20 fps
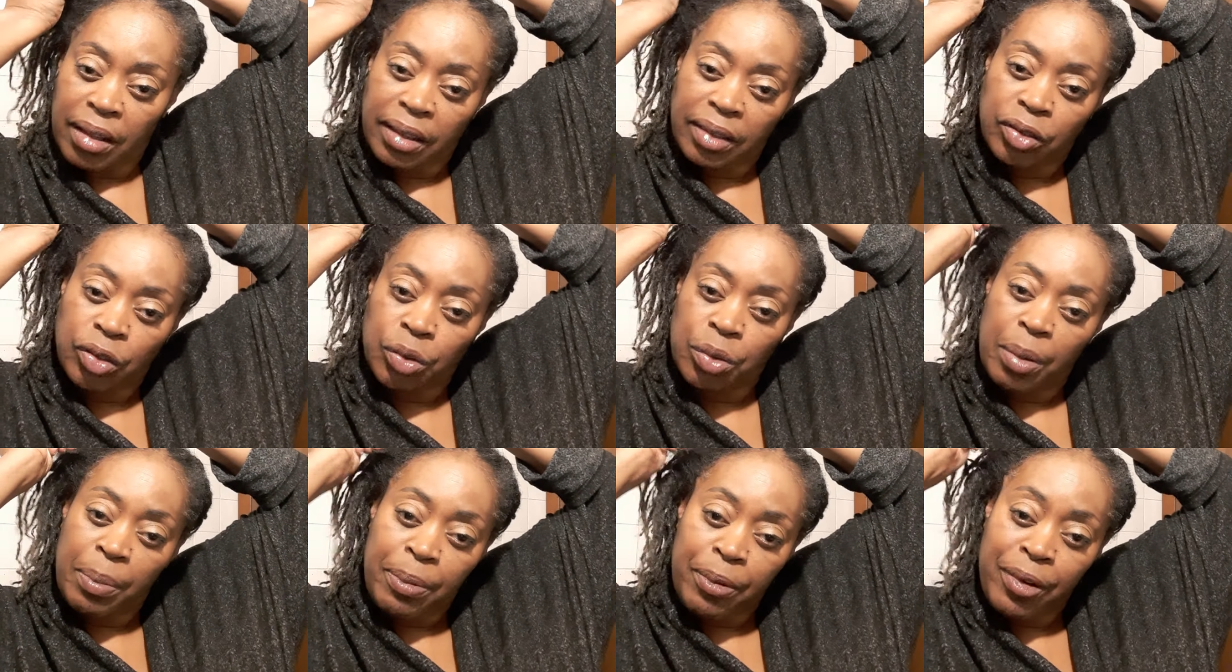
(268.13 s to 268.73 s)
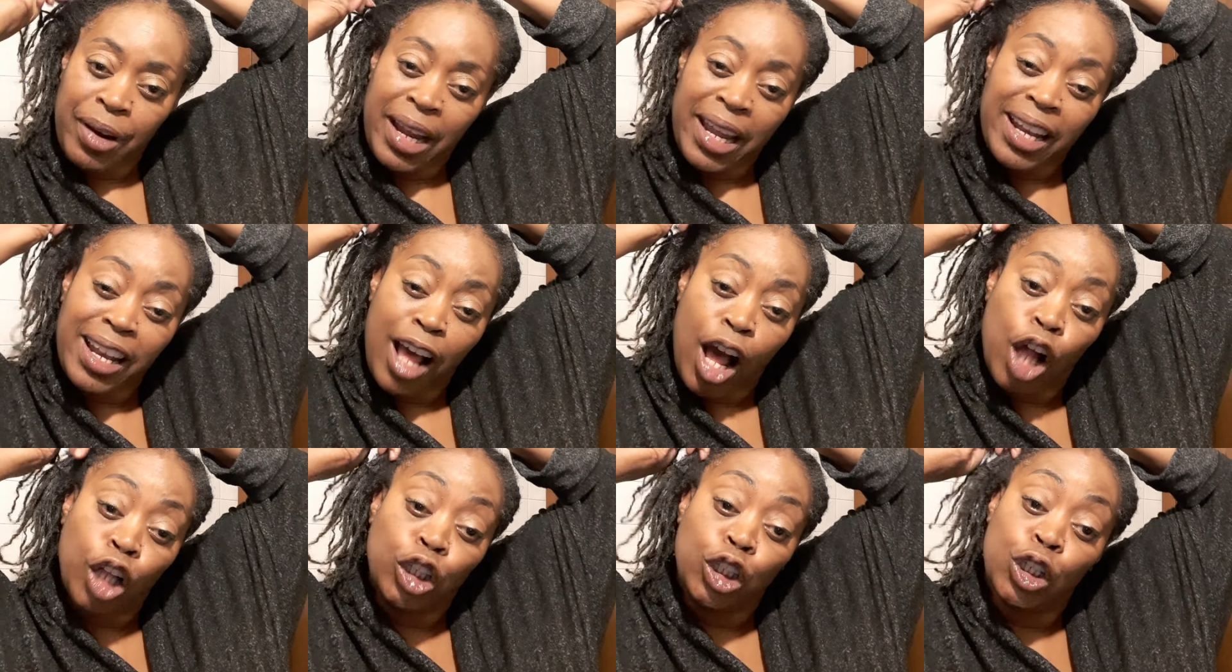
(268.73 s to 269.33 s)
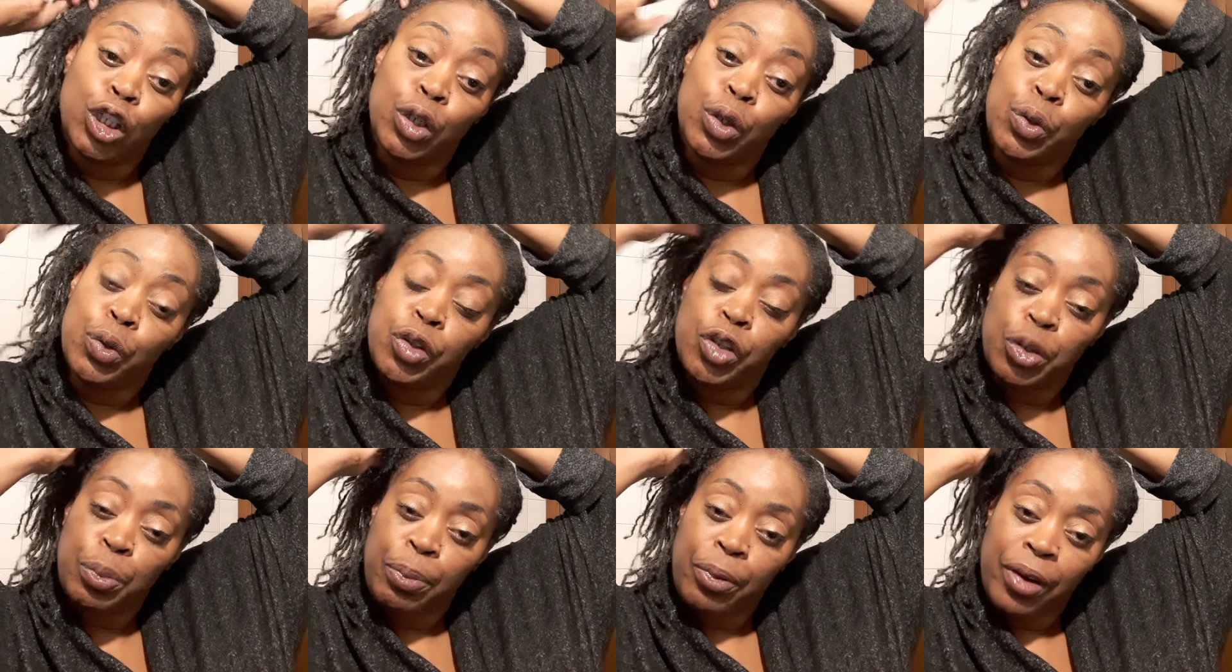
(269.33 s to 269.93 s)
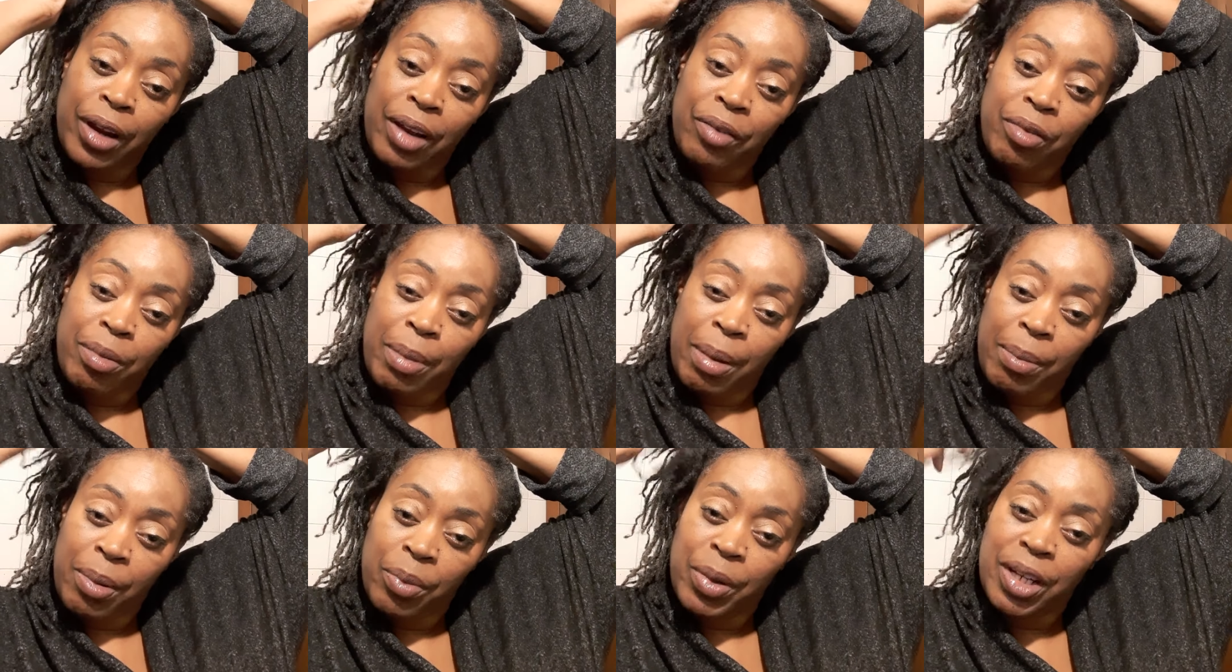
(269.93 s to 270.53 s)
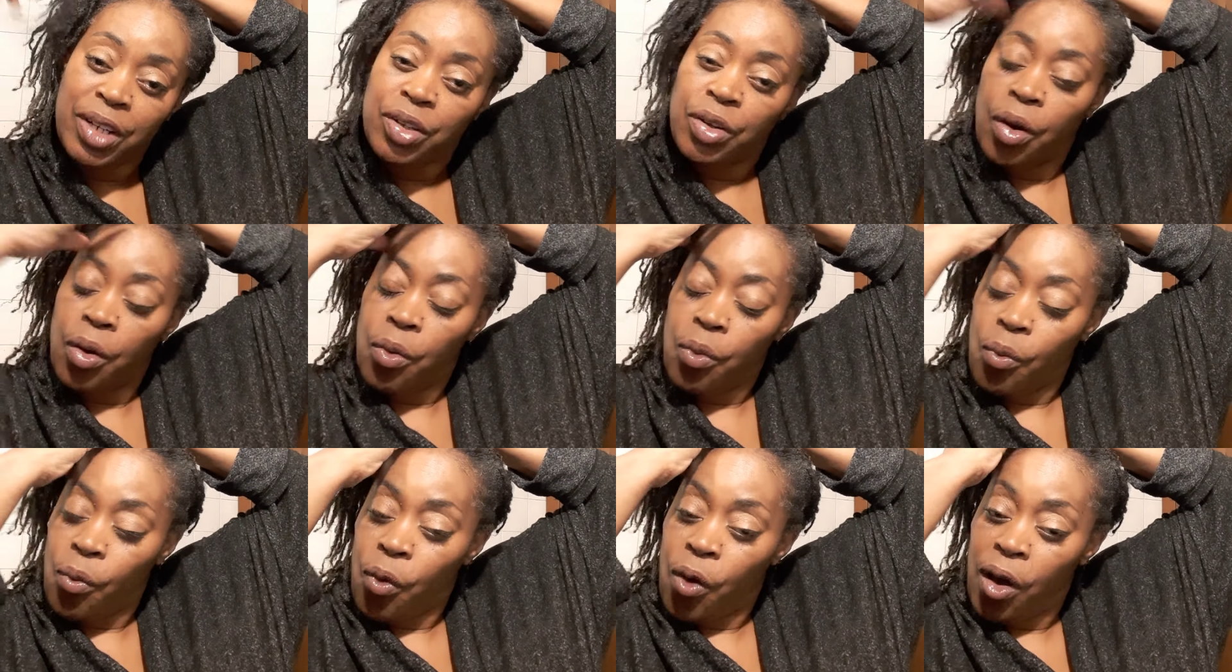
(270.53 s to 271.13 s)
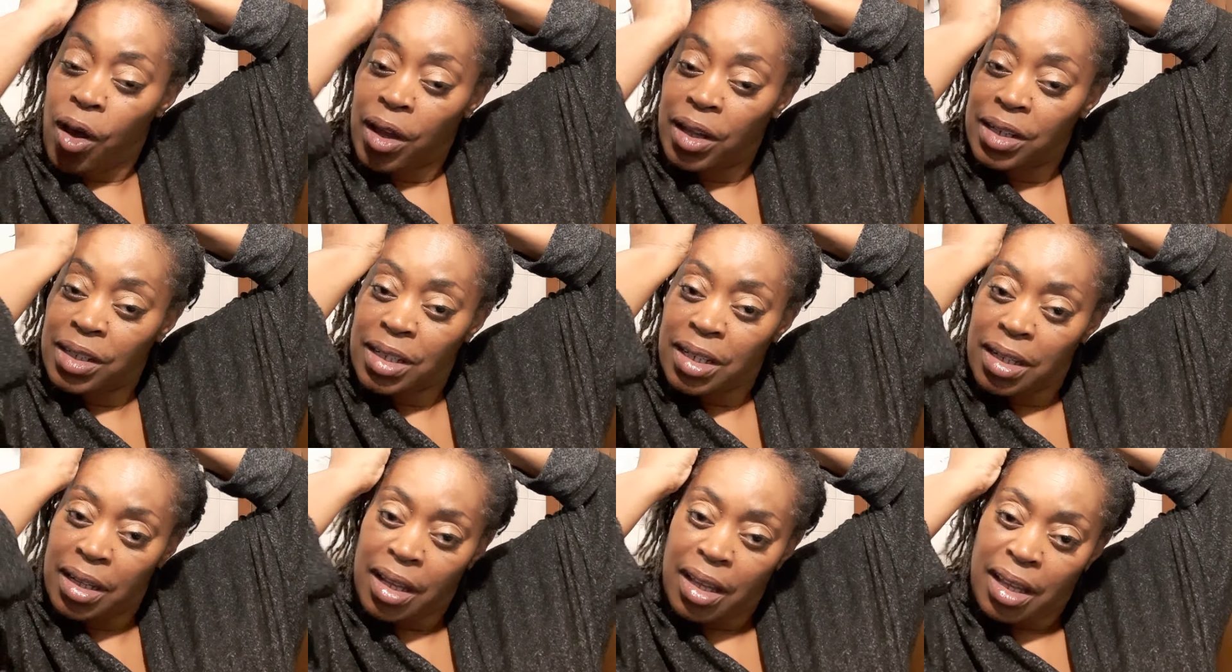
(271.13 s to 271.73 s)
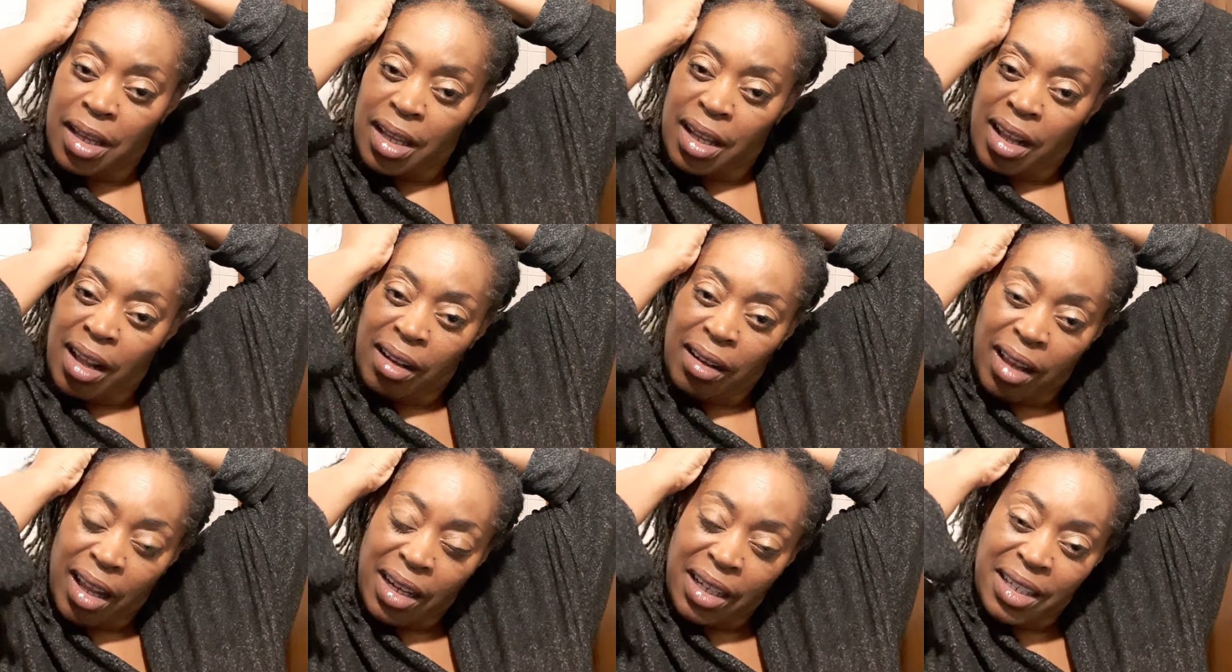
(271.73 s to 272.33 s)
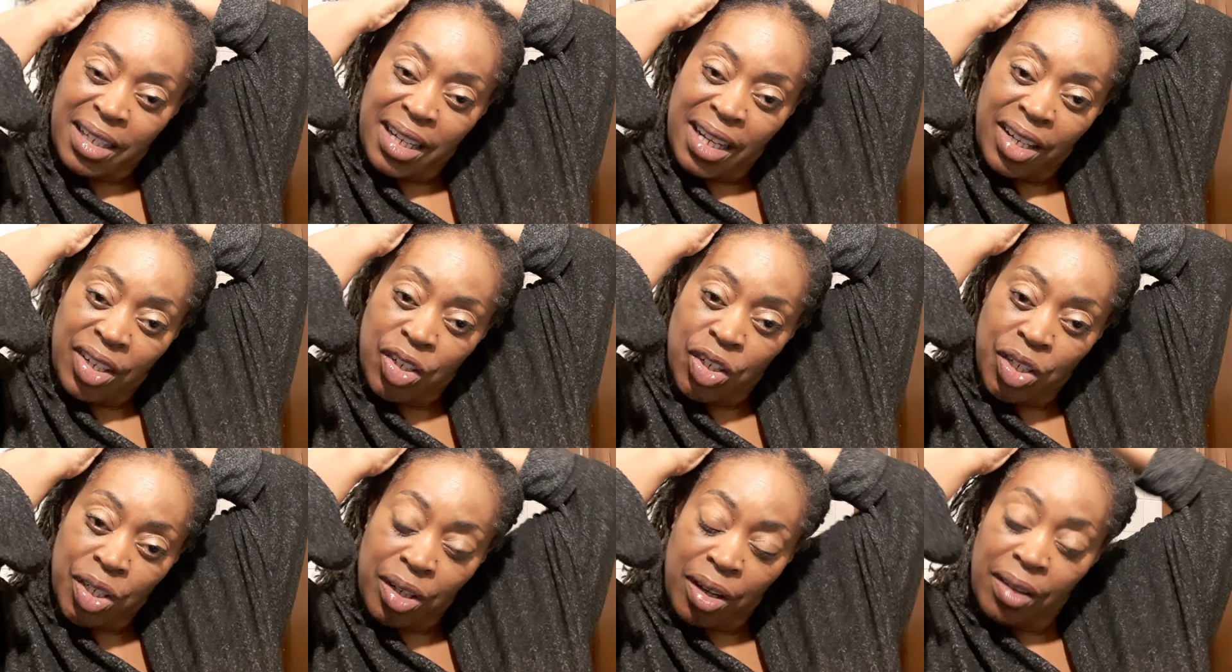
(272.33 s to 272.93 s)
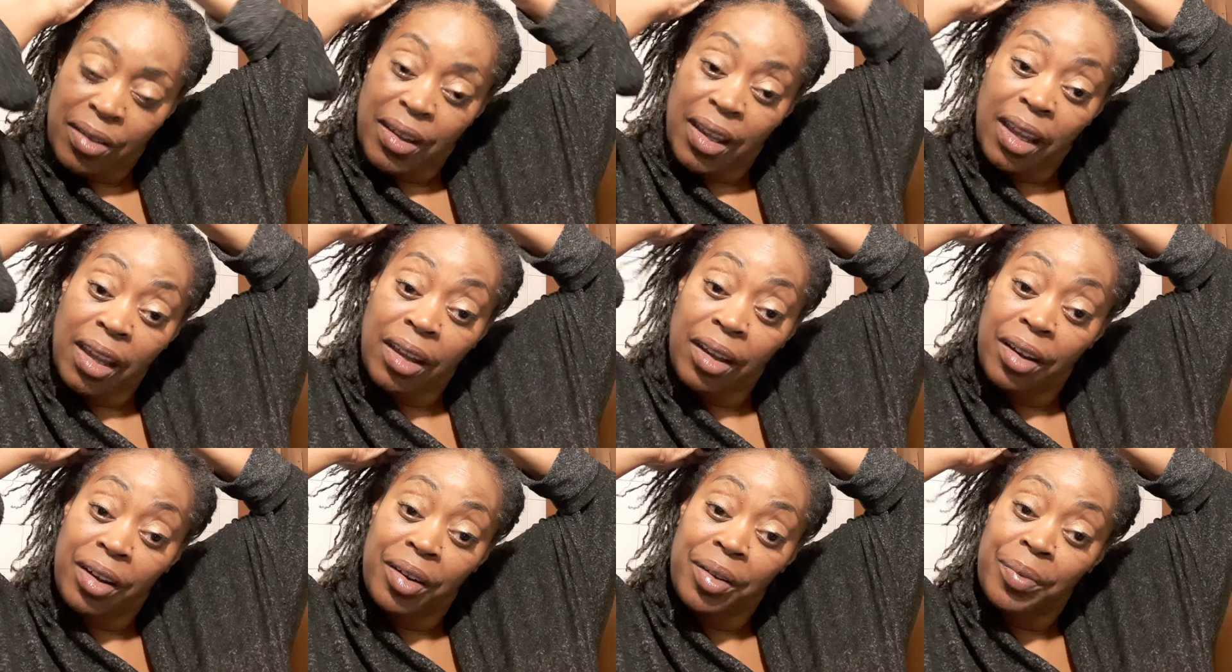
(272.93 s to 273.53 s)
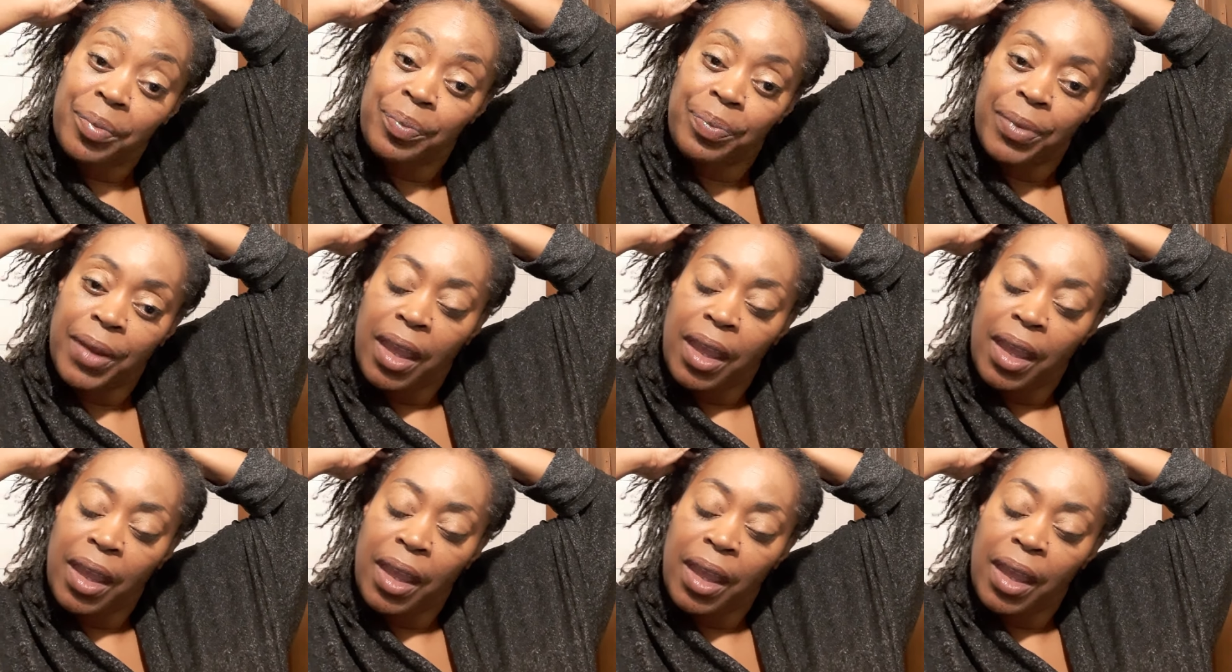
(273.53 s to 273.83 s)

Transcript: do a braid, a loose braid. Remember, we don't want a lot of tension on the hair.